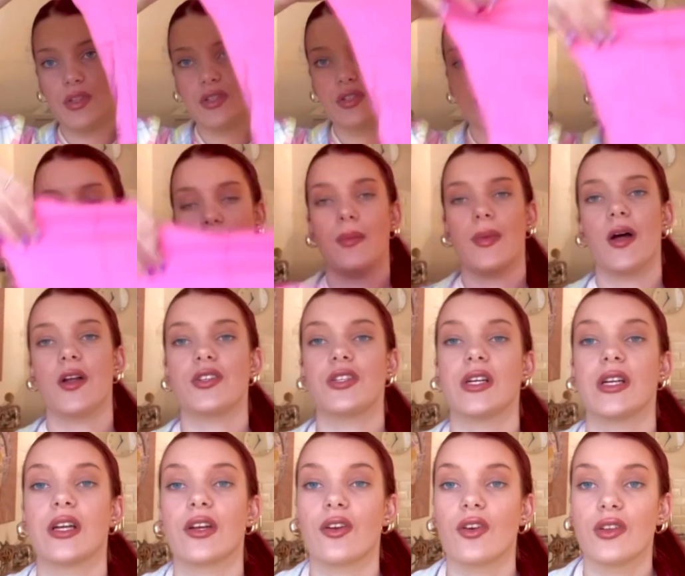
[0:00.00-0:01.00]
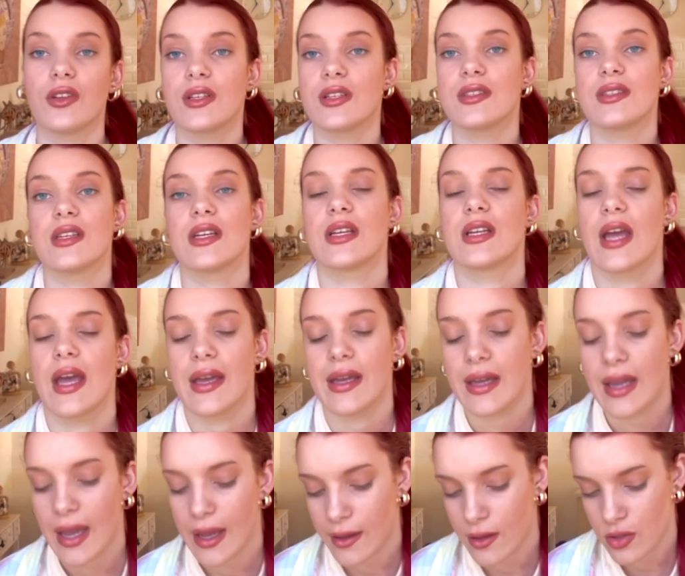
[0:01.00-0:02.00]
this so much and I got this in
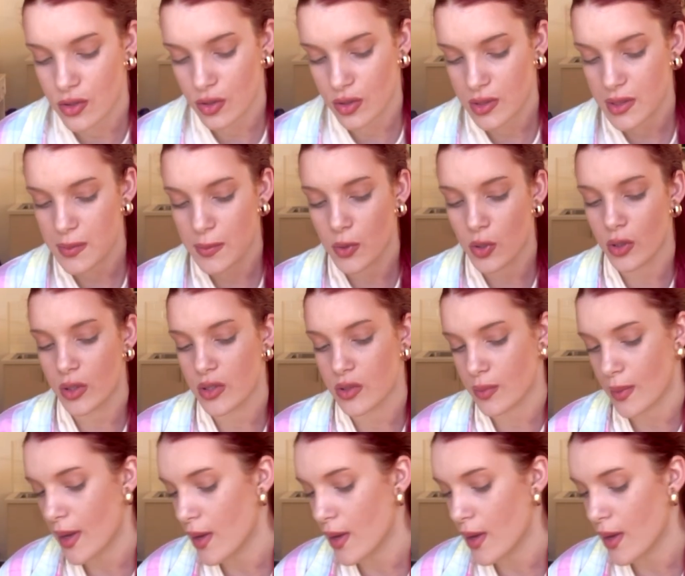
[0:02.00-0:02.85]
a extra small as